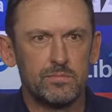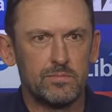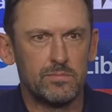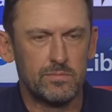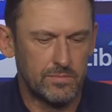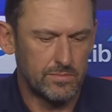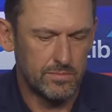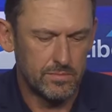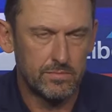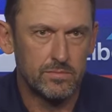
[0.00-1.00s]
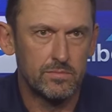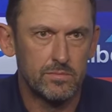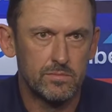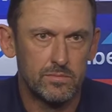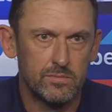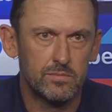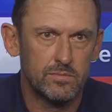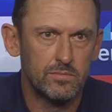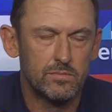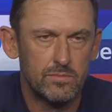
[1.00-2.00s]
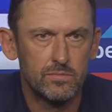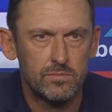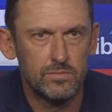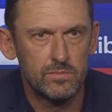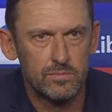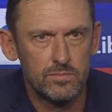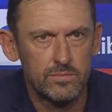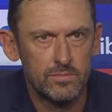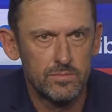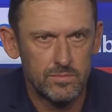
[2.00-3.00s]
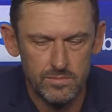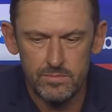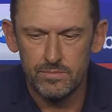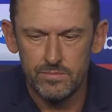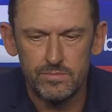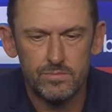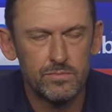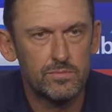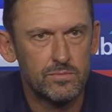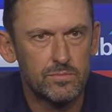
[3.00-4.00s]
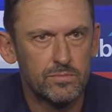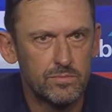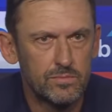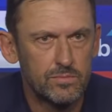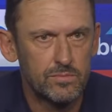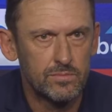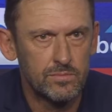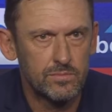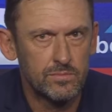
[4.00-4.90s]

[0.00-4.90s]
Tony, hard-fought 0-0 draw, second time this season. How did you see the 90 minutes?